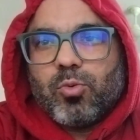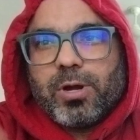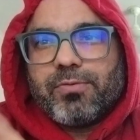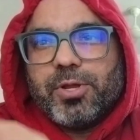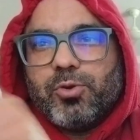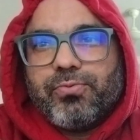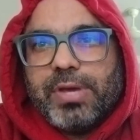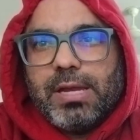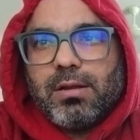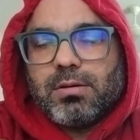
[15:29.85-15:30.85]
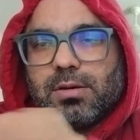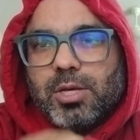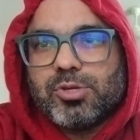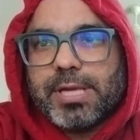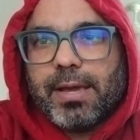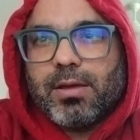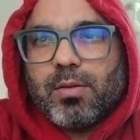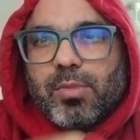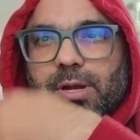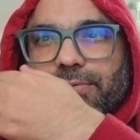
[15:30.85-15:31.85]
Whatever you feel, you say.
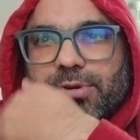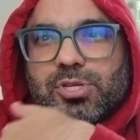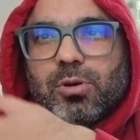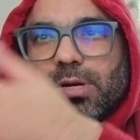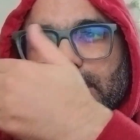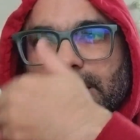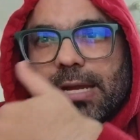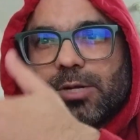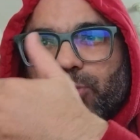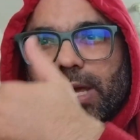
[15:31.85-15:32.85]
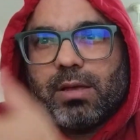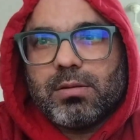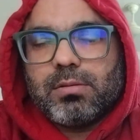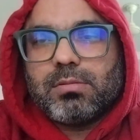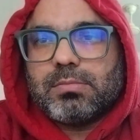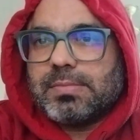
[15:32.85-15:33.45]
But if it's not in a correct way,